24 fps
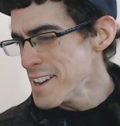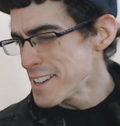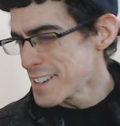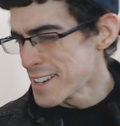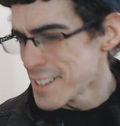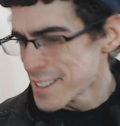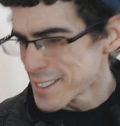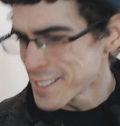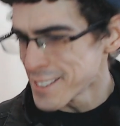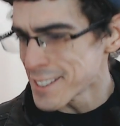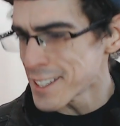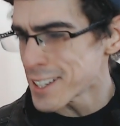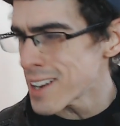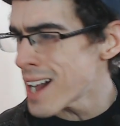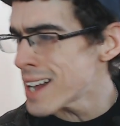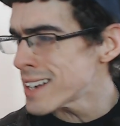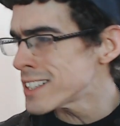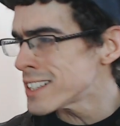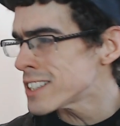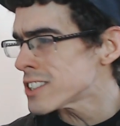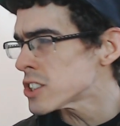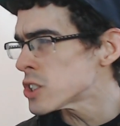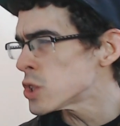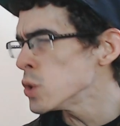Did I just
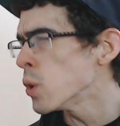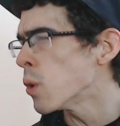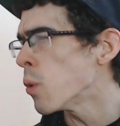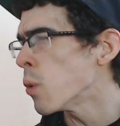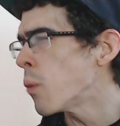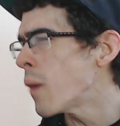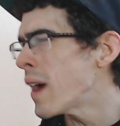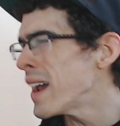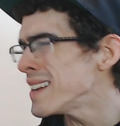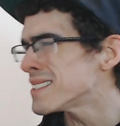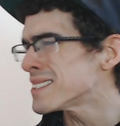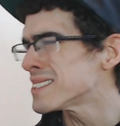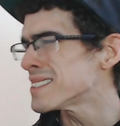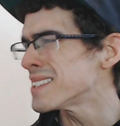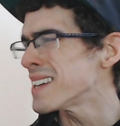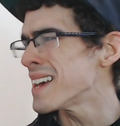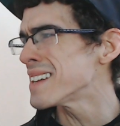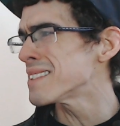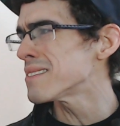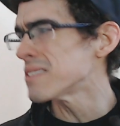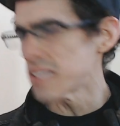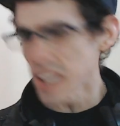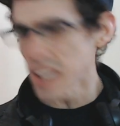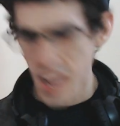do a weight set?
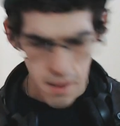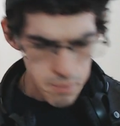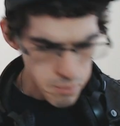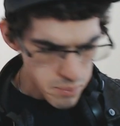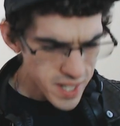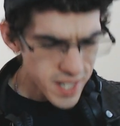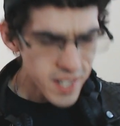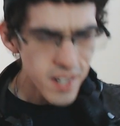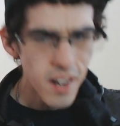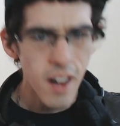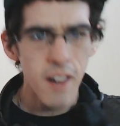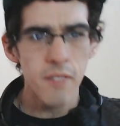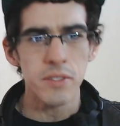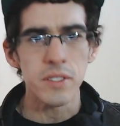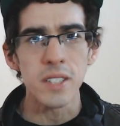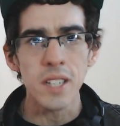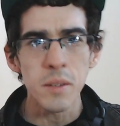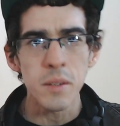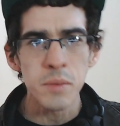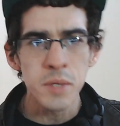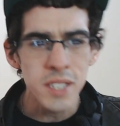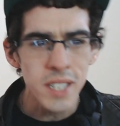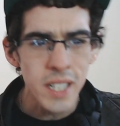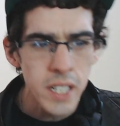Not me, obviously I'm
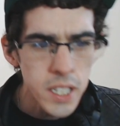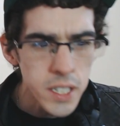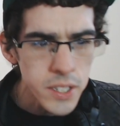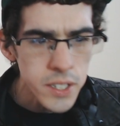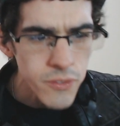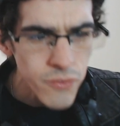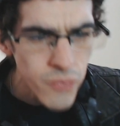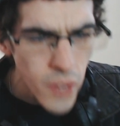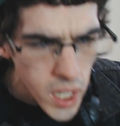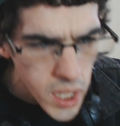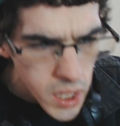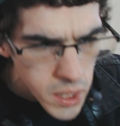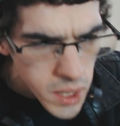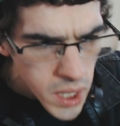skinny as fuck.